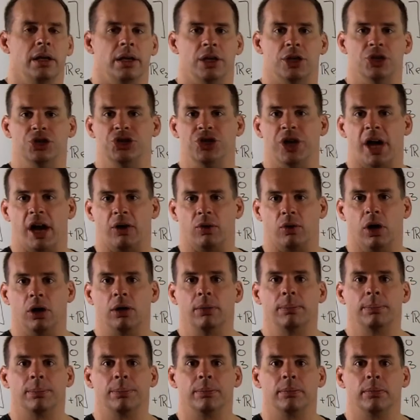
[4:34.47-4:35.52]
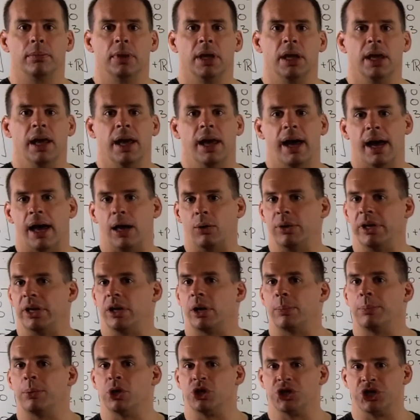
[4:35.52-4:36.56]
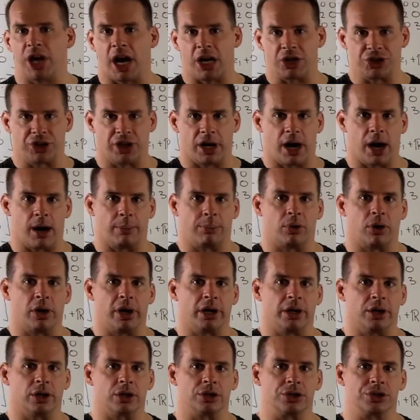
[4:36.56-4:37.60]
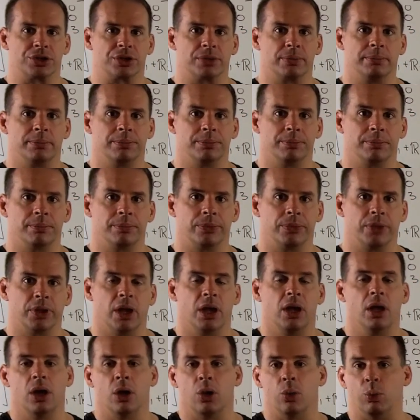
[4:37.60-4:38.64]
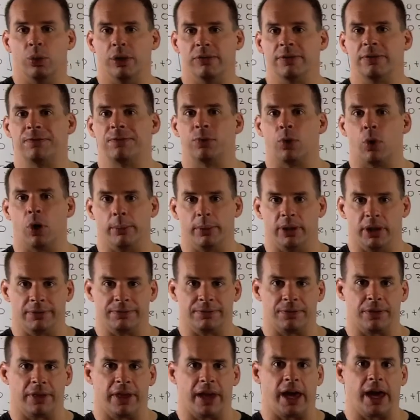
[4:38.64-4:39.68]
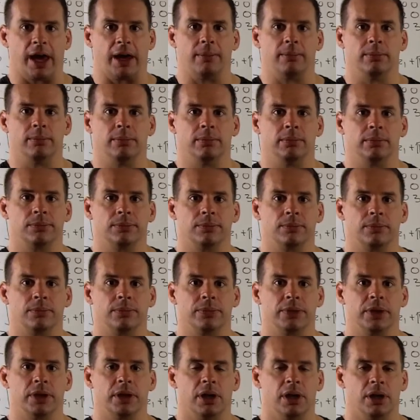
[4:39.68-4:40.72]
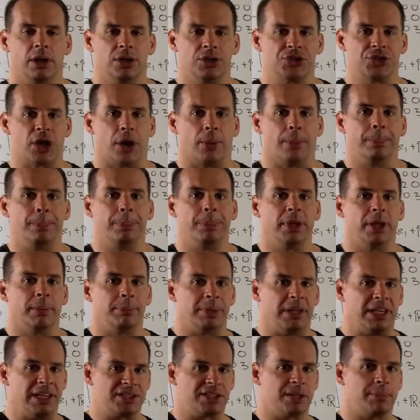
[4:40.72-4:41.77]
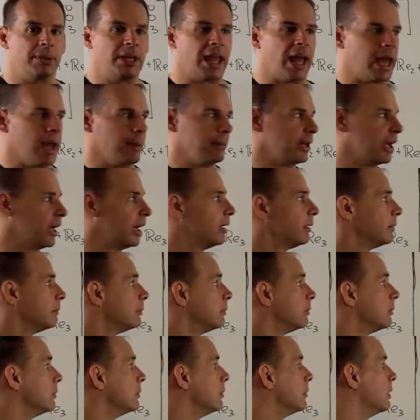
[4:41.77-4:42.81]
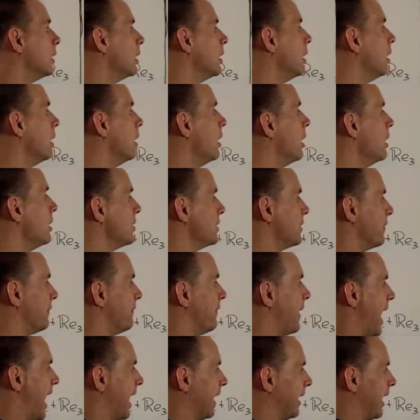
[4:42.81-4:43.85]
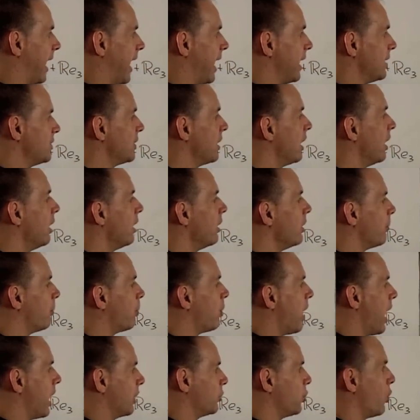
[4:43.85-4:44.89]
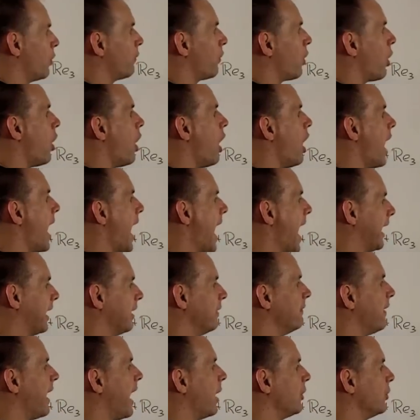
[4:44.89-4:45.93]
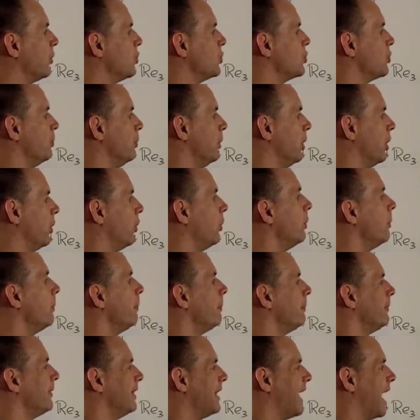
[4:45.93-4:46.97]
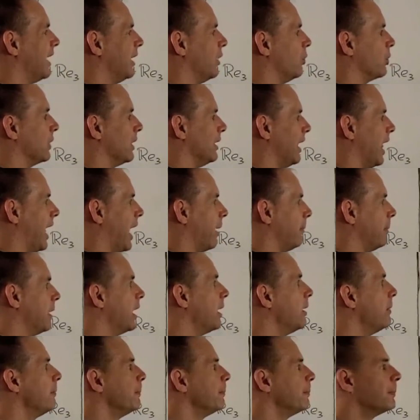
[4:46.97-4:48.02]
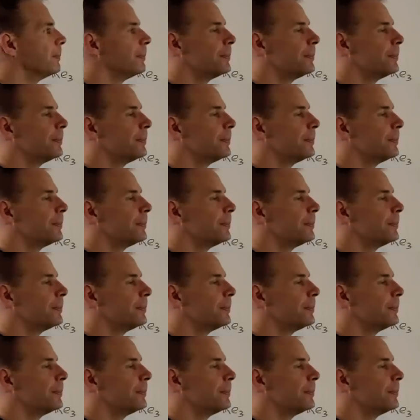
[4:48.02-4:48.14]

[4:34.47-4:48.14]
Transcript: In general, how do we get our projection operators? We have a formula for that. So P sub lambda is defined as the product over all eigenvalues mu not equal to lambda